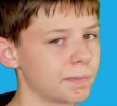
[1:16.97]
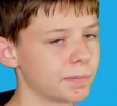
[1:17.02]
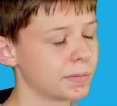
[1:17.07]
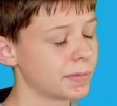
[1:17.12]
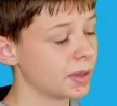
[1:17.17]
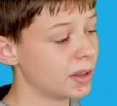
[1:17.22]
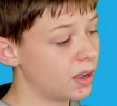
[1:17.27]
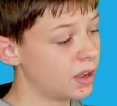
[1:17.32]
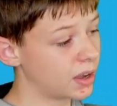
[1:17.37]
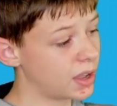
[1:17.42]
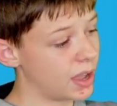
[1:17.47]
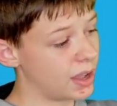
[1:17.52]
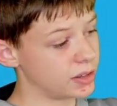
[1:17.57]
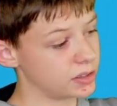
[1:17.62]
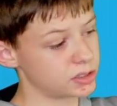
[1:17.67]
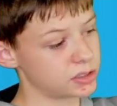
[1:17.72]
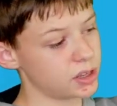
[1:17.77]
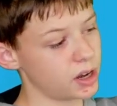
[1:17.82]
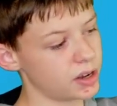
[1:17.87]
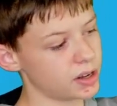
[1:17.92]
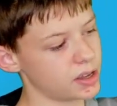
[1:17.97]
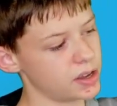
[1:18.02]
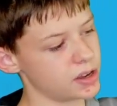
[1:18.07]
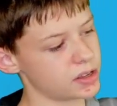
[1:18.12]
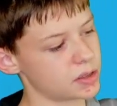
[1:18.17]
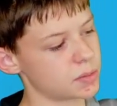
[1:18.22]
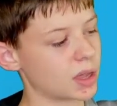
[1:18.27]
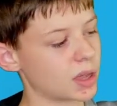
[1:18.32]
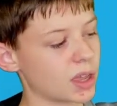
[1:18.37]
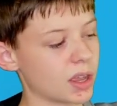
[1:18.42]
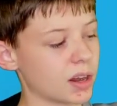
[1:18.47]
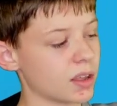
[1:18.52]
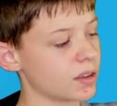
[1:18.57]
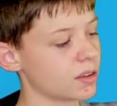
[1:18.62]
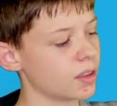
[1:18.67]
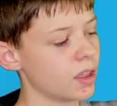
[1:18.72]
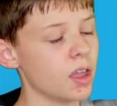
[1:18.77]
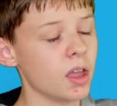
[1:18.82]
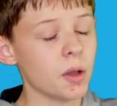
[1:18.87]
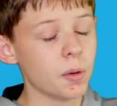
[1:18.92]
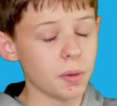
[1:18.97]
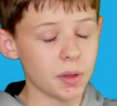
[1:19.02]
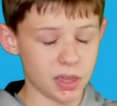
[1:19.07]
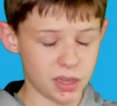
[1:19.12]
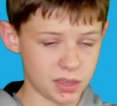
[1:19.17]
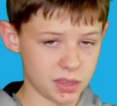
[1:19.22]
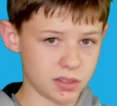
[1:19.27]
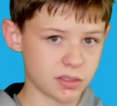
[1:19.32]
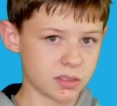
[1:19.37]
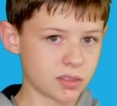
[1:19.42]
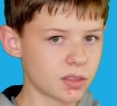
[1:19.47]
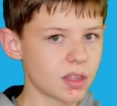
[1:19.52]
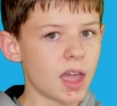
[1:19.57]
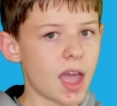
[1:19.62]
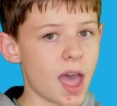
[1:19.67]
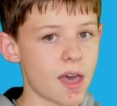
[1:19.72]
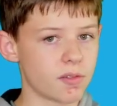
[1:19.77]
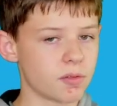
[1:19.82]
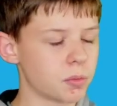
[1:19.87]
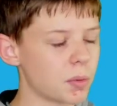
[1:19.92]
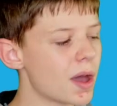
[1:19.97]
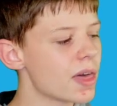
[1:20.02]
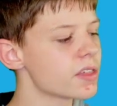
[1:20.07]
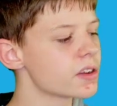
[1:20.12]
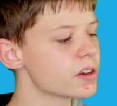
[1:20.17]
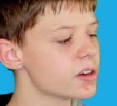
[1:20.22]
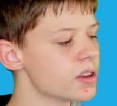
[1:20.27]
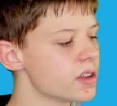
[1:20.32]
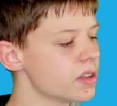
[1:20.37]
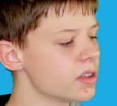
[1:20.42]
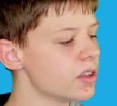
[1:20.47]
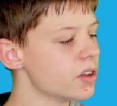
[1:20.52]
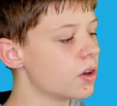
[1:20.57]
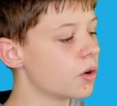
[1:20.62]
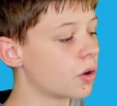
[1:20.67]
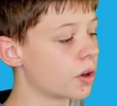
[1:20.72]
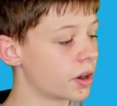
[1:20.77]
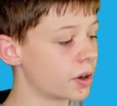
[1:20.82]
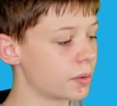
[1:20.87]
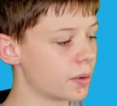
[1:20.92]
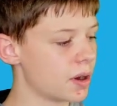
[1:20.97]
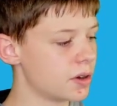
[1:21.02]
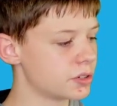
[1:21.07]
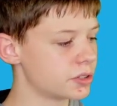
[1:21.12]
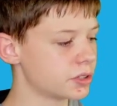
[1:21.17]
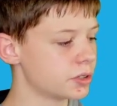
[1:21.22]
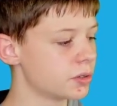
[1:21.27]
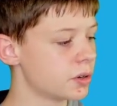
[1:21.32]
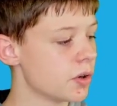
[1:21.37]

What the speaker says: Again, starting here at the beginning, we can have weathering or erosion,